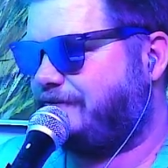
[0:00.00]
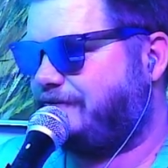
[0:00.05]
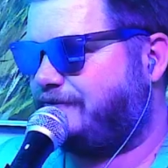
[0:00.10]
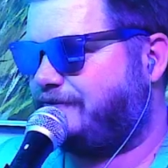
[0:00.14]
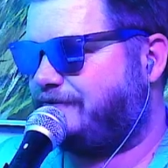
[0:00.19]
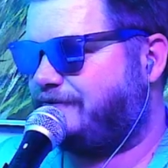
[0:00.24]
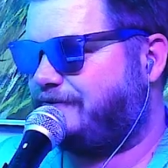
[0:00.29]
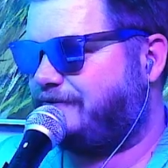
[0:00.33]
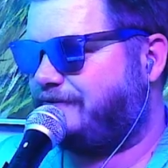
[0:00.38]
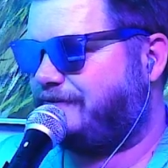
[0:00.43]

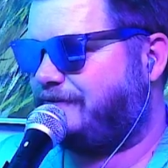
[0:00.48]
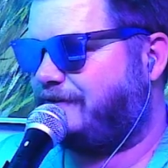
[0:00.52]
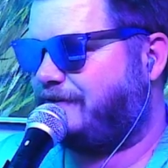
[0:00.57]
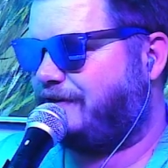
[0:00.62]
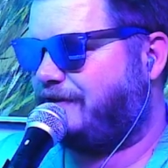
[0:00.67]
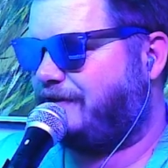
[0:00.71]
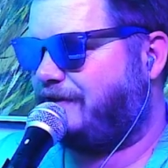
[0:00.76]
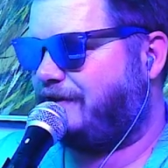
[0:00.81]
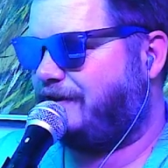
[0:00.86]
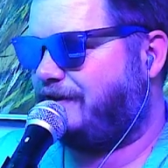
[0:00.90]

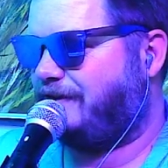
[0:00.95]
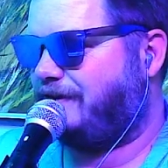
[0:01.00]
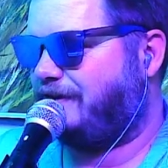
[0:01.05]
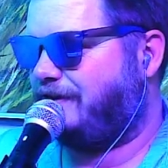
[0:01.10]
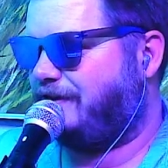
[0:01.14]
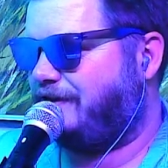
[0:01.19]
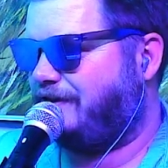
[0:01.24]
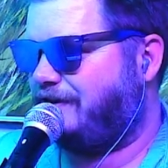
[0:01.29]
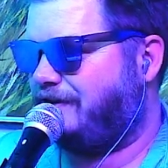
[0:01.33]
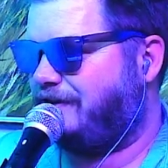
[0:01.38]

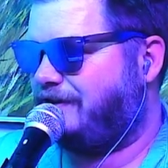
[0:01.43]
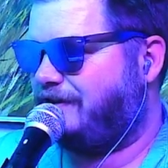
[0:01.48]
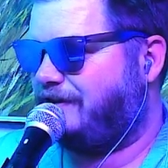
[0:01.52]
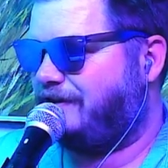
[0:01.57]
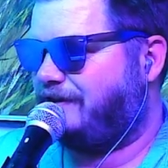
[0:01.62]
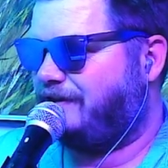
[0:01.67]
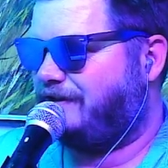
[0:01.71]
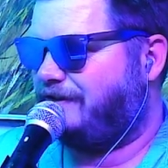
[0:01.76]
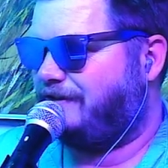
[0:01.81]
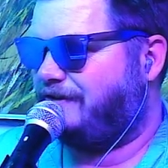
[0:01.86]

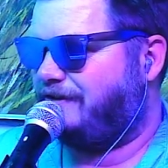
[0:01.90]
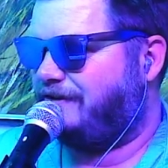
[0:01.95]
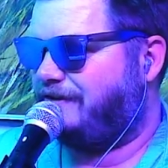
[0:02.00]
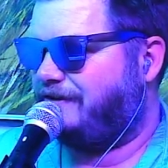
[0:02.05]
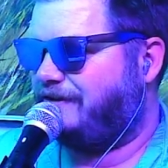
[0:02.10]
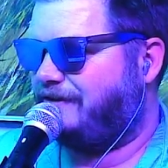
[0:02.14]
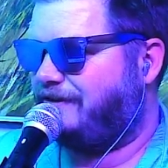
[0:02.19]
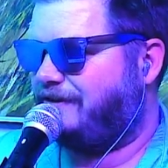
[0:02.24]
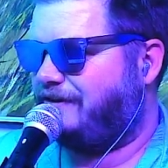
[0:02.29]
(silent)